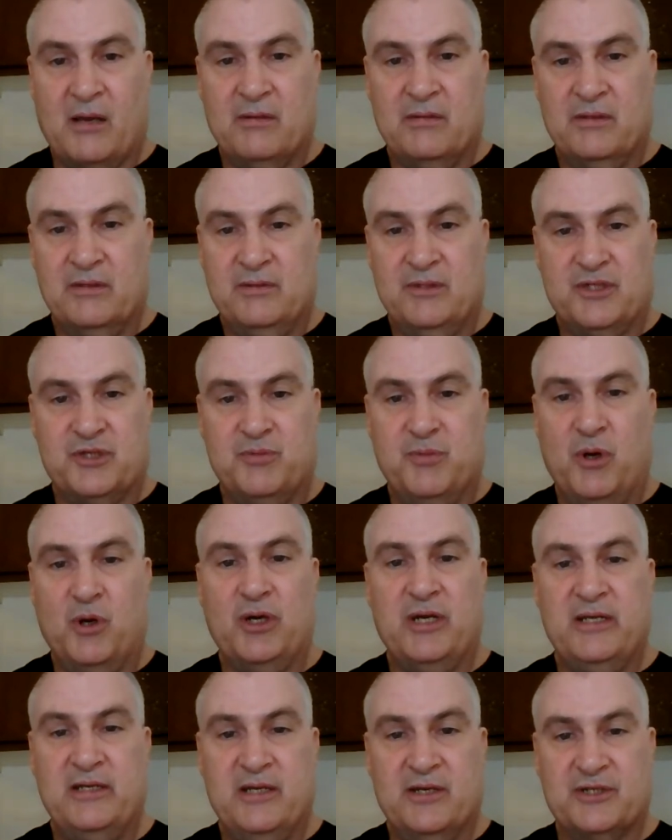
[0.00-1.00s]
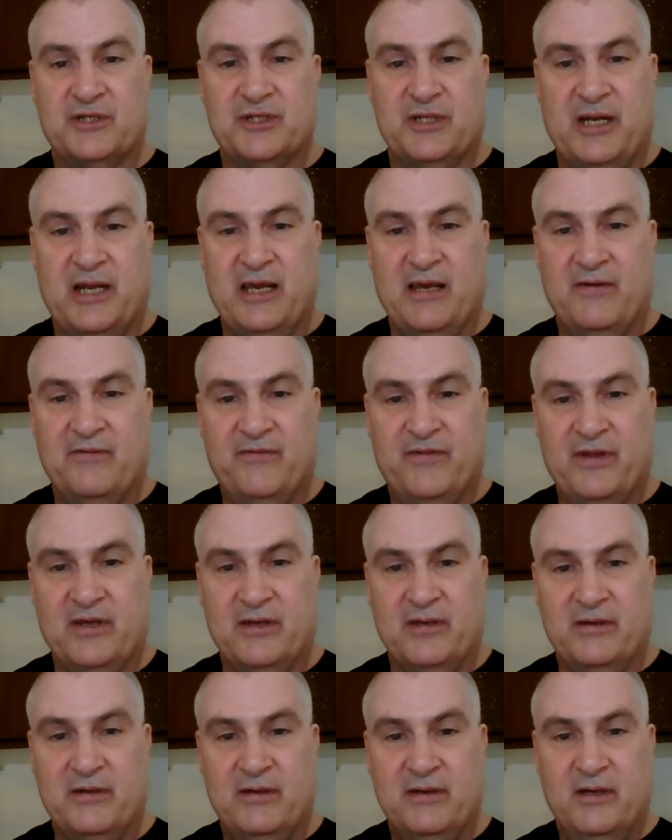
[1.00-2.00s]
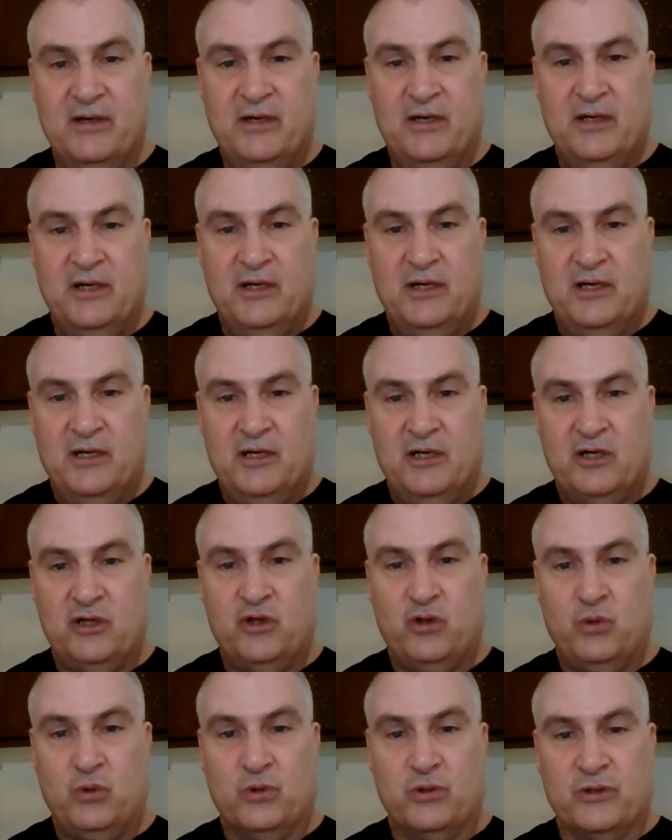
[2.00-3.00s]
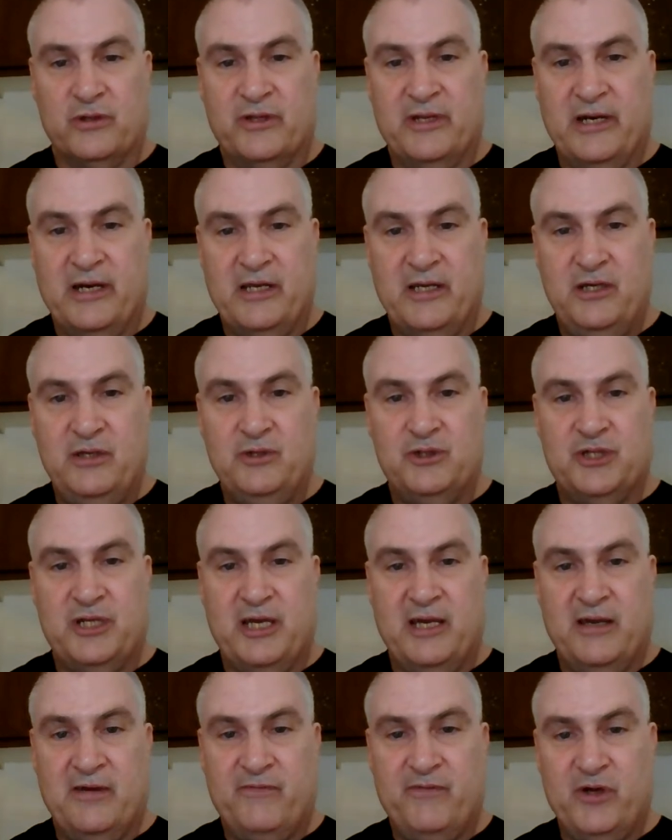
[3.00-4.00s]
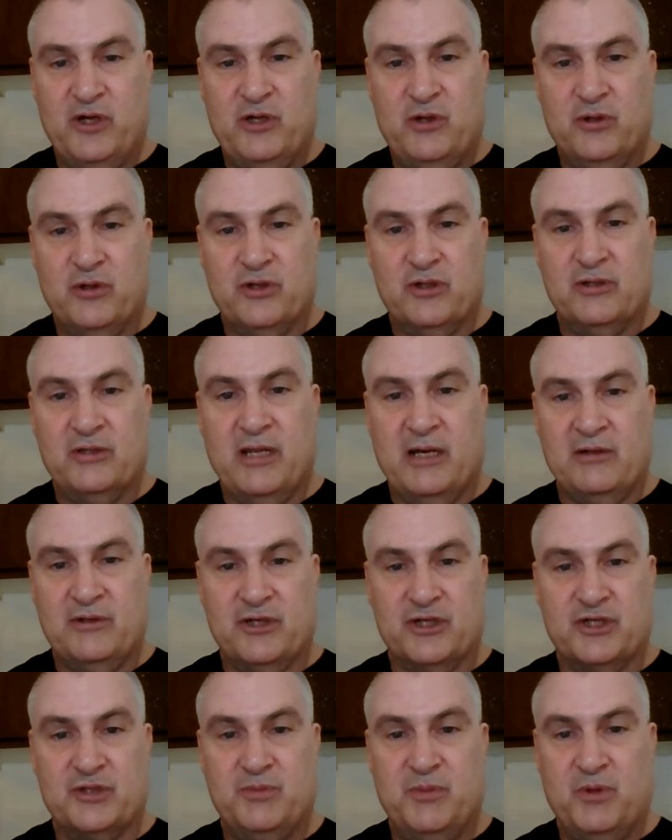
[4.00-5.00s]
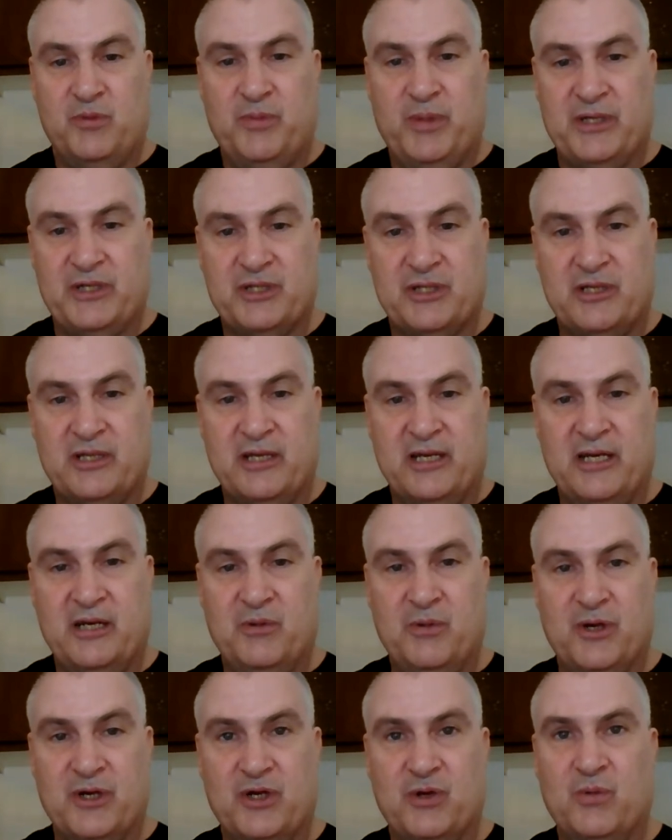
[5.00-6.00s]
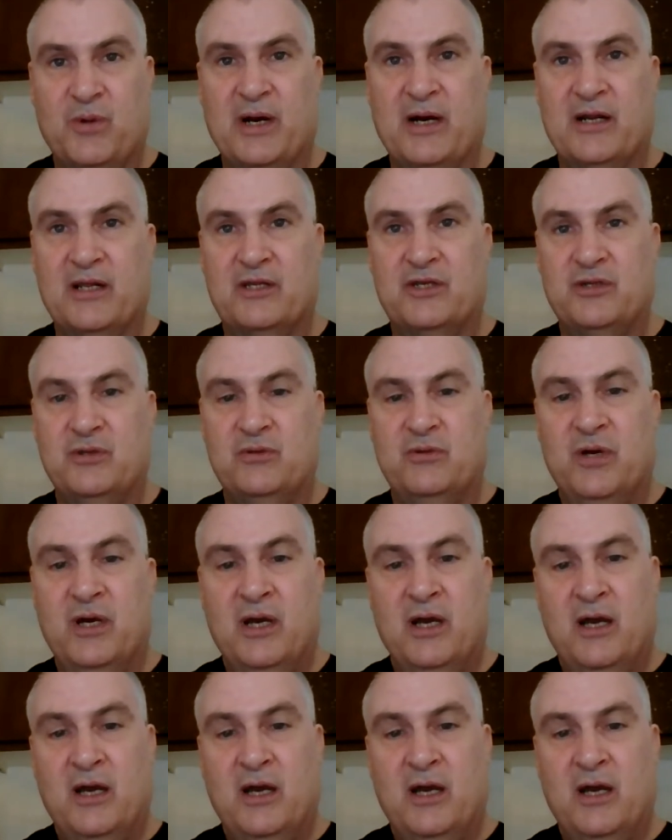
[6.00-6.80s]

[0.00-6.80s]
Smoking doesn't have the allure that it used to have, where you were allowed to smoke basically anywhere you wanted to.